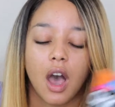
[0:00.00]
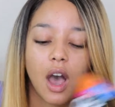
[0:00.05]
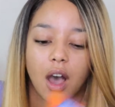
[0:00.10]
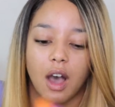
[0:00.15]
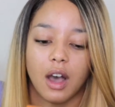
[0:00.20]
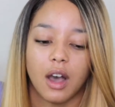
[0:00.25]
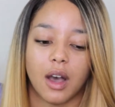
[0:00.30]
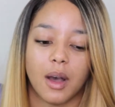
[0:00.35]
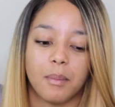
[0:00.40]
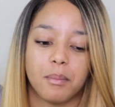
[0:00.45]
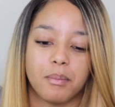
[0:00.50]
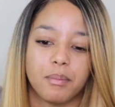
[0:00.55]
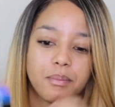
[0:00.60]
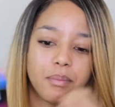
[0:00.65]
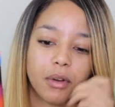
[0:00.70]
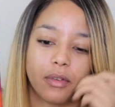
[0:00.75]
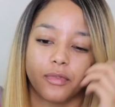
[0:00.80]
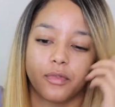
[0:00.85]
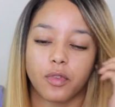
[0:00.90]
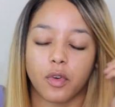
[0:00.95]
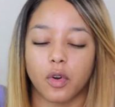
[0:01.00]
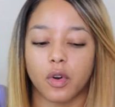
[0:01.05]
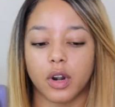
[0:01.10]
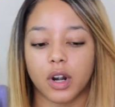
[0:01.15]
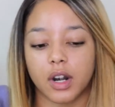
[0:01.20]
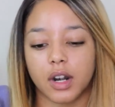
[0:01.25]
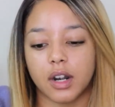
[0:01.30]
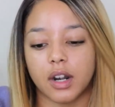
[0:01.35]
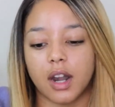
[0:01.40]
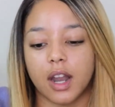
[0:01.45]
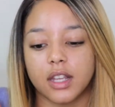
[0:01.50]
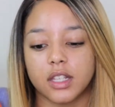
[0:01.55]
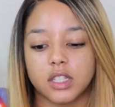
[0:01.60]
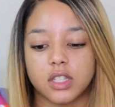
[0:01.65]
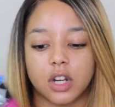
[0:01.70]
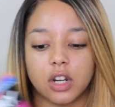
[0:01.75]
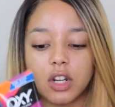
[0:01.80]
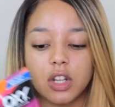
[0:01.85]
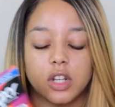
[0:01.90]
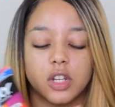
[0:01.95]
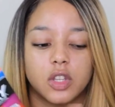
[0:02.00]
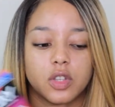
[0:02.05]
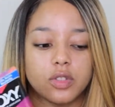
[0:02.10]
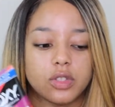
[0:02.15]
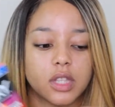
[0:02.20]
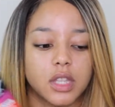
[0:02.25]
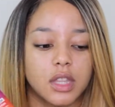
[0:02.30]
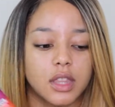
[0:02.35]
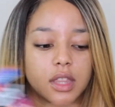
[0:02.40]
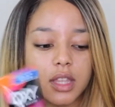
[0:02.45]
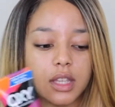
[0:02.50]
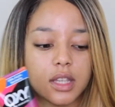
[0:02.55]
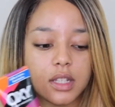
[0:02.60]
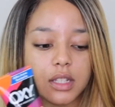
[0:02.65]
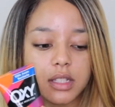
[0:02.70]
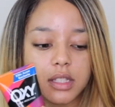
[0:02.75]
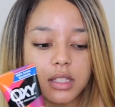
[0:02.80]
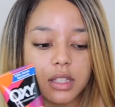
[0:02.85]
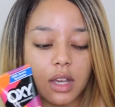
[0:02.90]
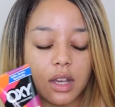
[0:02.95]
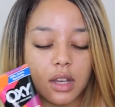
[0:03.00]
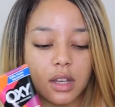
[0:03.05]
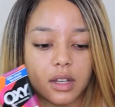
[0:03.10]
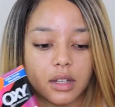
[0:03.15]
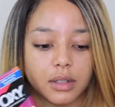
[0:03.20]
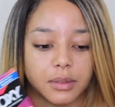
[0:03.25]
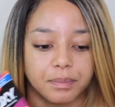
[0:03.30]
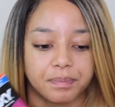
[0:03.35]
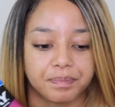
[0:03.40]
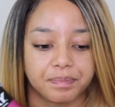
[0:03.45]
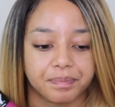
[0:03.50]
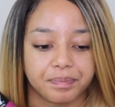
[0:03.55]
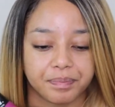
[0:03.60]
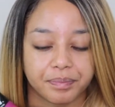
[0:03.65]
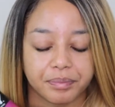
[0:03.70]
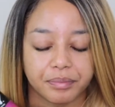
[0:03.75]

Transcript: Um, before I started using this, um,